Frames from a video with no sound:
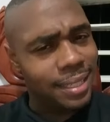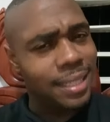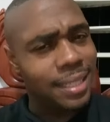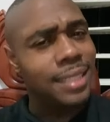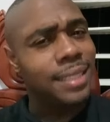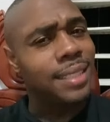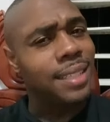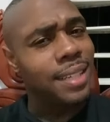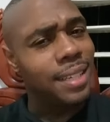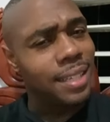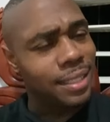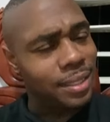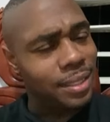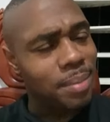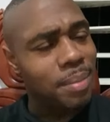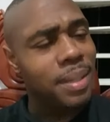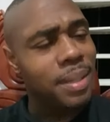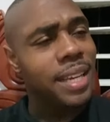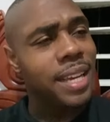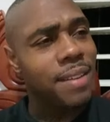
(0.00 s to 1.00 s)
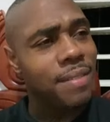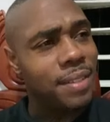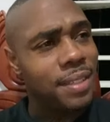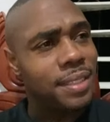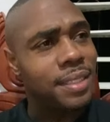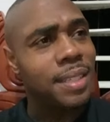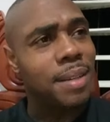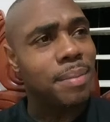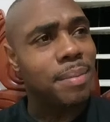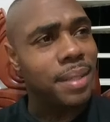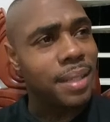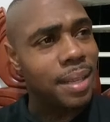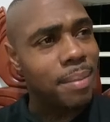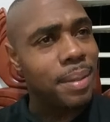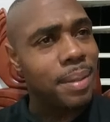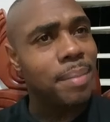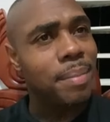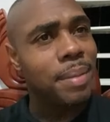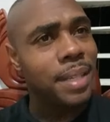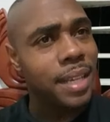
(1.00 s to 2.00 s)
That's good. So I'm gonna give you
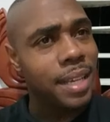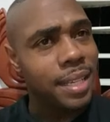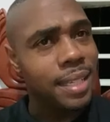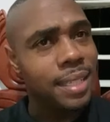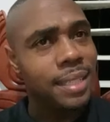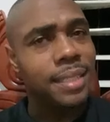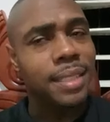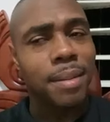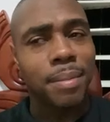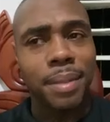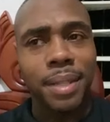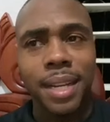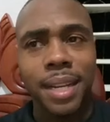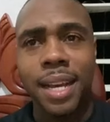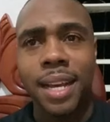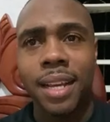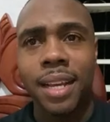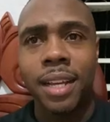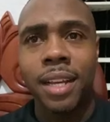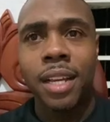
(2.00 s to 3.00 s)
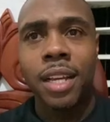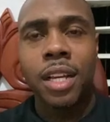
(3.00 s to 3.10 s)
something. Let me give you something. All right.